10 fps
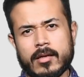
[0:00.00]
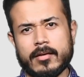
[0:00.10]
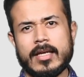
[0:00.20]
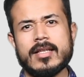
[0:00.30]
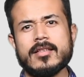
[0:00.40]

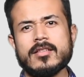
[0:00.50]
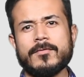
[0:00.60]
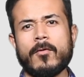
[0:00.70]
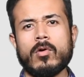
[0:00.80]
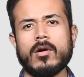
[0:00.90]
Nielsen's
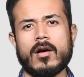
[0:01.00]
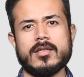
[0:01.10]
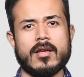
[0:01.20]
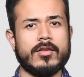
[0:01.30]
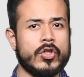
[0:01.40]

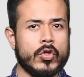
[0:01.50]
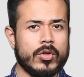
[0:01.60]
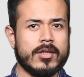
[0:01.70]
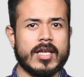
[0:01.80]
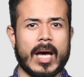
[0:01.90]
forecast and the
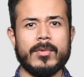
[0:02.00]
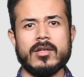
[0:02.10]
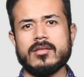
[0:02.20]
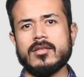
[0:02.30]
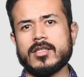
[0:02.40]
Union
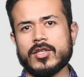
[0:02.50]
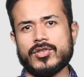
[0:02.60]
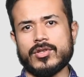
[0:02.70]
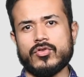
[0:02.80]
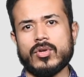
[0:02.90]
Cabinet's
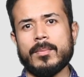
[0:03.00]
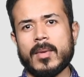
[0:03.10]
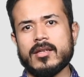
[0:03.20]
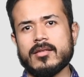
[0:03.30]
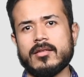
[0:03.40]
decision to
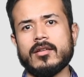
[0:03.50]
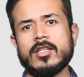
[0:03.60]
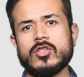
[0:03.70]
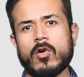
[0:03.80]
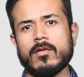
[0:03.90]
amend the
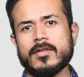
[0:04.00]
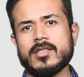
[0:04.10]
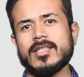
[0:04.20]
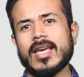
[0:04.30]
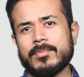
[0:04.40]

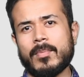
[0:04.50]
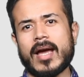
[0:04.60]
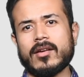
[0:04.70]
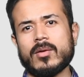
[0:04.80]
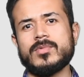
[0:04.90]
Insolvency and
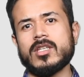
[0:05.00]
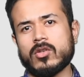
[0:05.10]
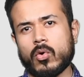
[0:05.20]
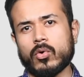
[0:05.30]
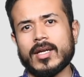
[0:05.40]
Bankruptcy
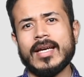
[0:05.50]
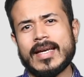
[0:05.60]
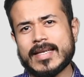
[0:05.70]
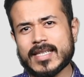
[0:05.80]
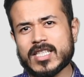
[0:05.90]
Code
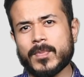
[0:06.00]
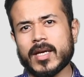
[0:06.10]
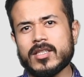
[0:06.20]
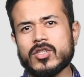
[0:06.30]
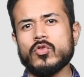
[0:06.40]
is
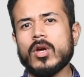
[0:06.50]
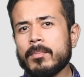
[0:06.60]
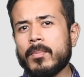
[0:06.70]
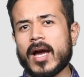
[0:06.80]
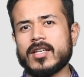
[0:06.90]
expected to
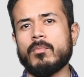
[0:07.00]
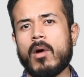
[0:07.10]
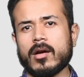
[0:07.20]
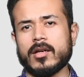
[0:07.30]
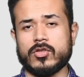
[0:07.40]
impact
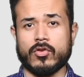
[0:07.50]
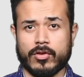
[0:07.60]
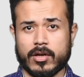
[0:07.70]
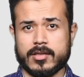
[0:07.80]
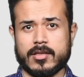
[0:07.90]
markets on
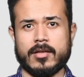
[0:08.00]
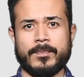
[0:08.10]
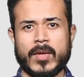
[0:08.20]
Thursday.